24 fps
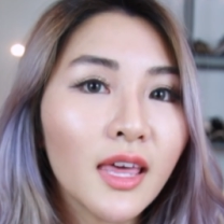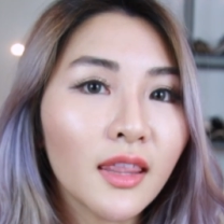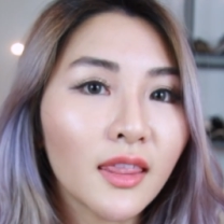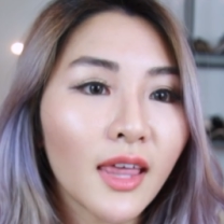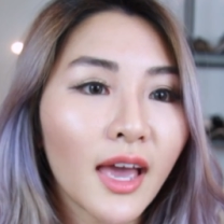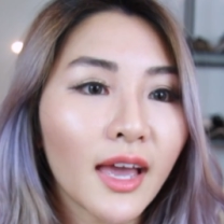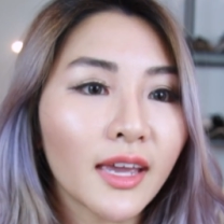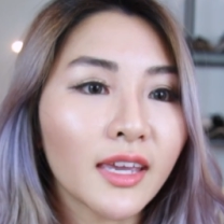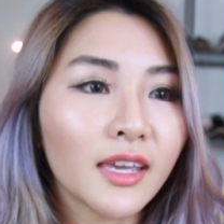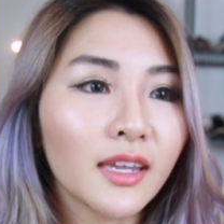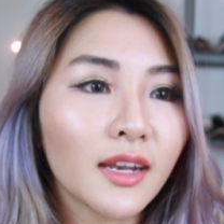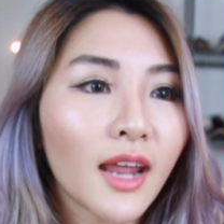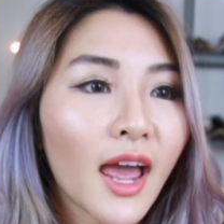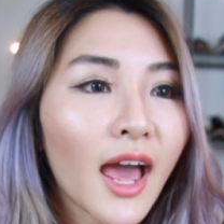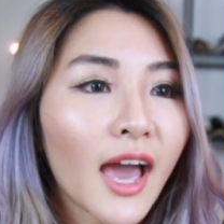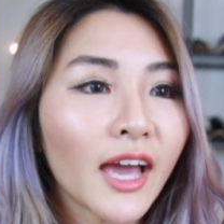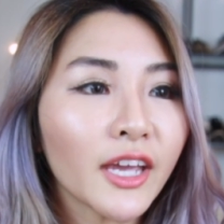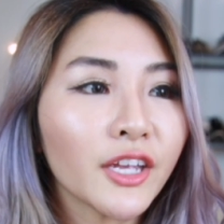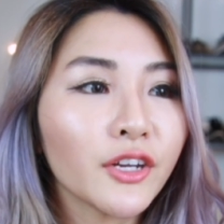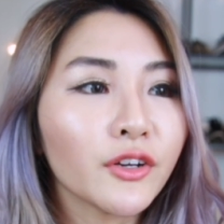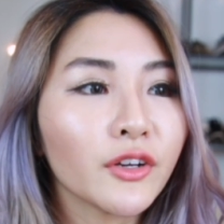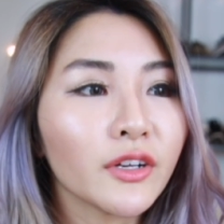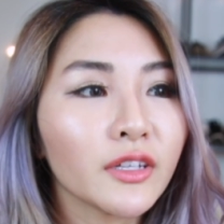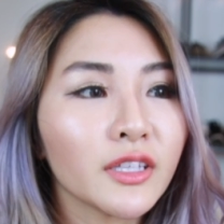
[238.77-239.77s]
that can
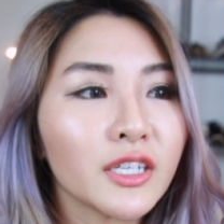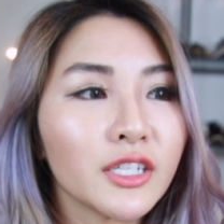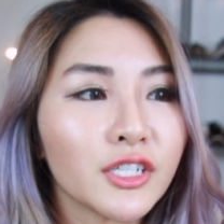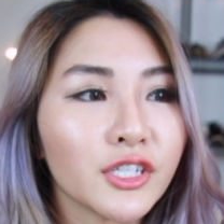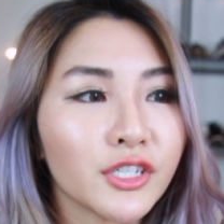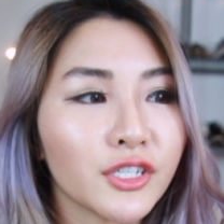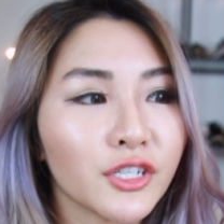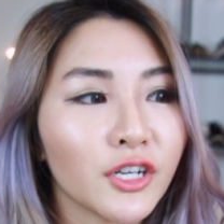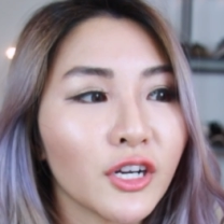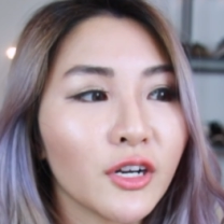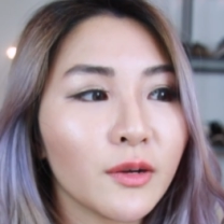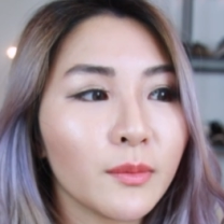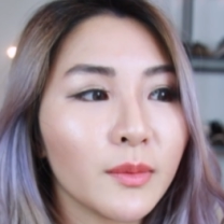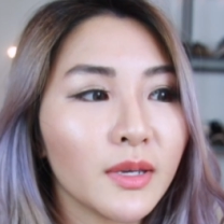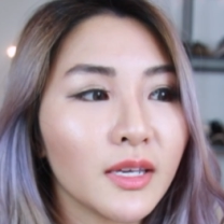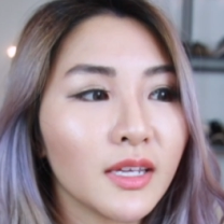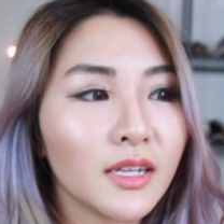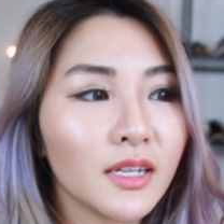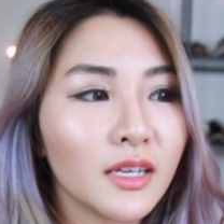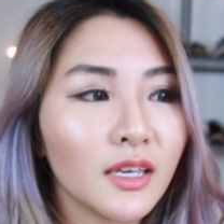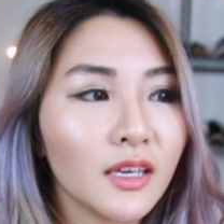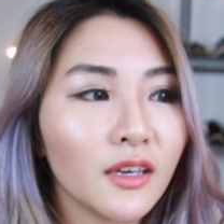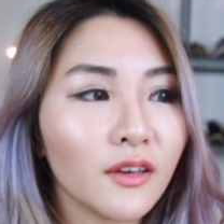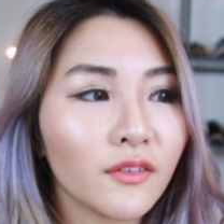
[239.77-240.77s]
accurately
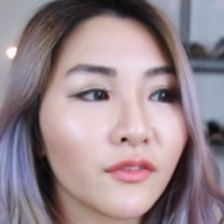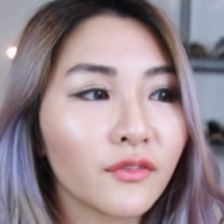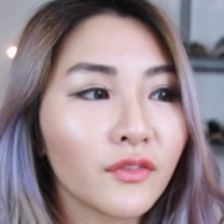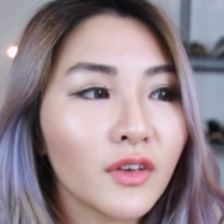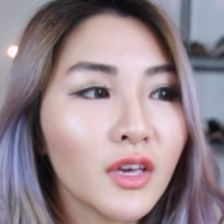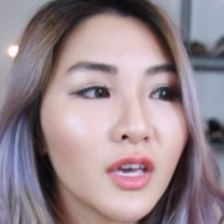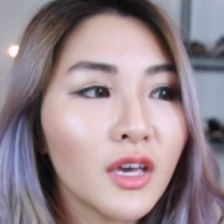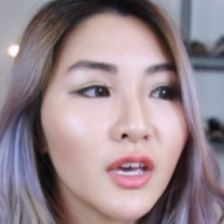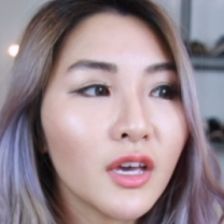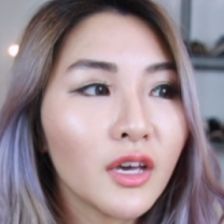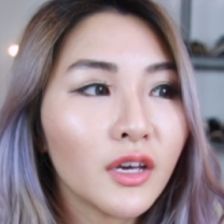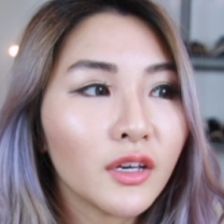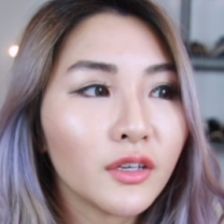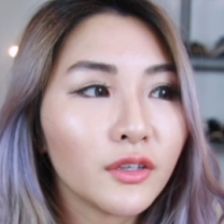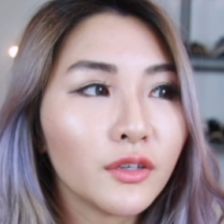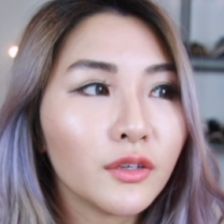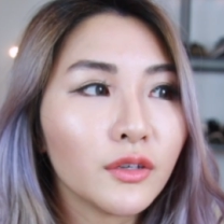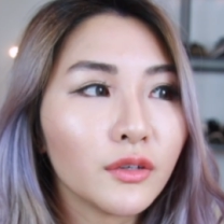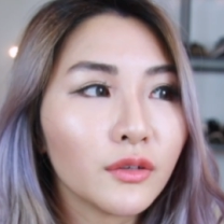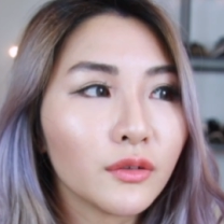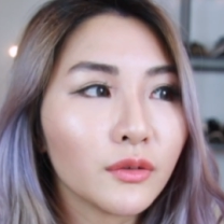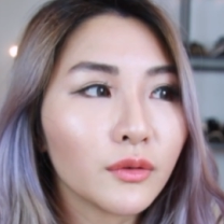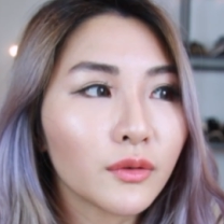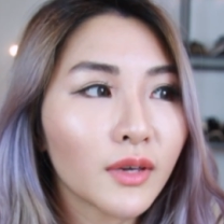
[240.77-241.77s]
determine if
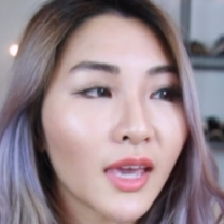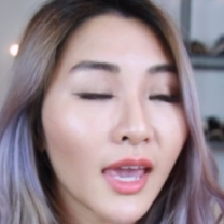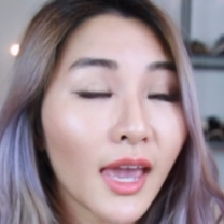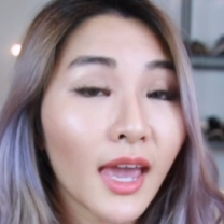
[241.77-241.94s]
you